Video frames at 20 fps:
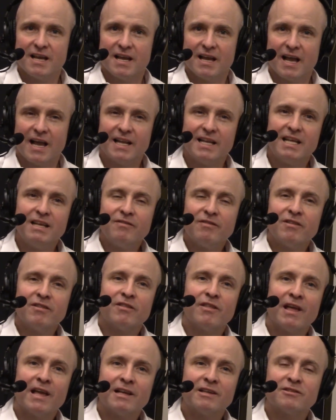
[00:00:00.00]
And even
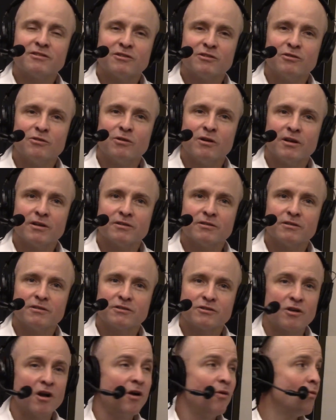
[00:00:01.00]
thanks to
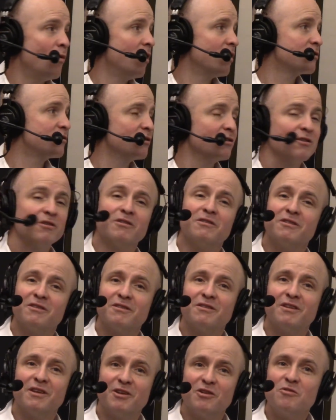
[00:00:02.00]
Scott Wachter,
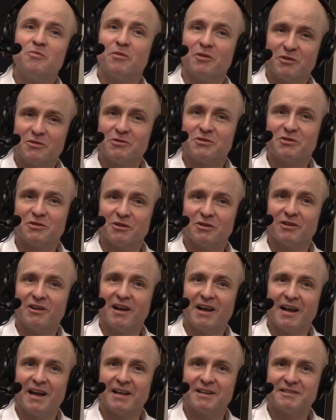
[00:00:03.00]
the new producer
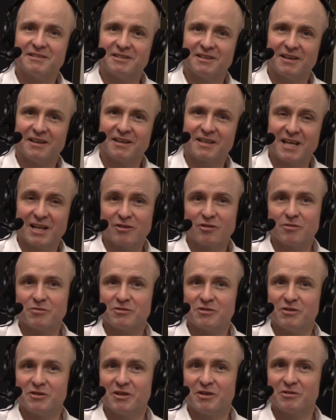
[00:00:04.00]
at Get a Grip
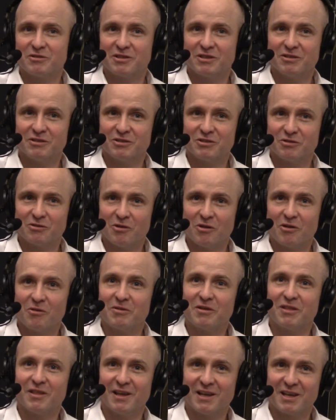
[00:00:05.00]
Studios here in Toronto.
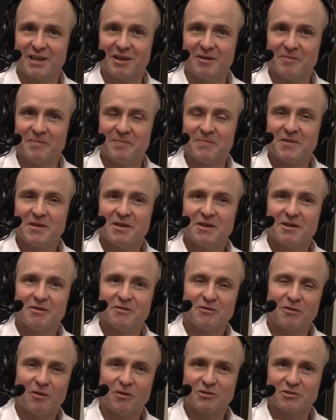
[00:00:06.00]
We thank him
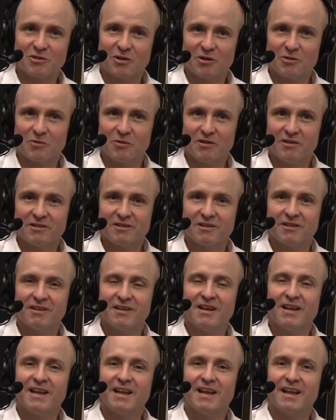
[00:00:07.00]
for all his hard work.
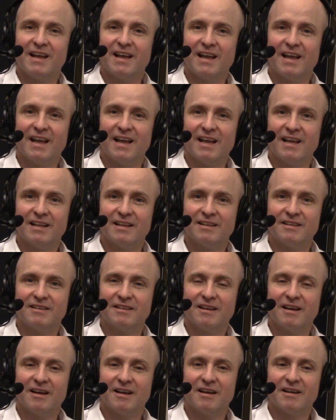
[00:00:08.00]
And
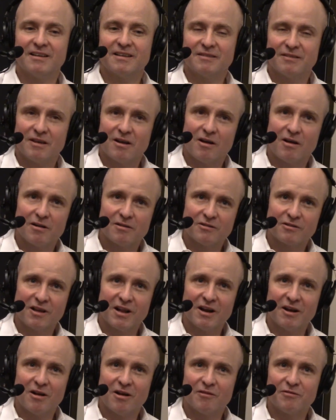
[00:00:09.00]

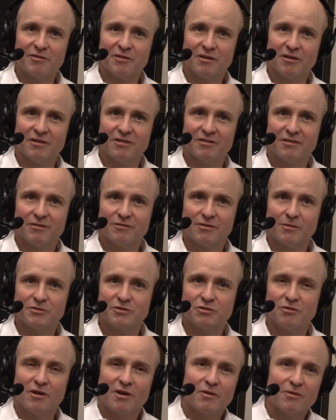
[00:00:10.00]
signing off here from
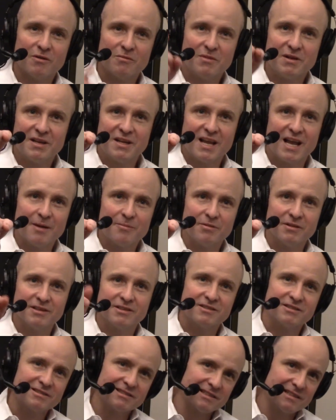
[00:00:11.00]
Toronto and
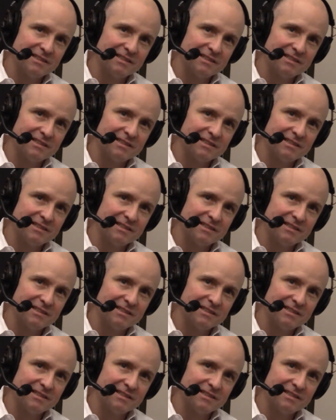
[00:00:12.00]
Minneapolis.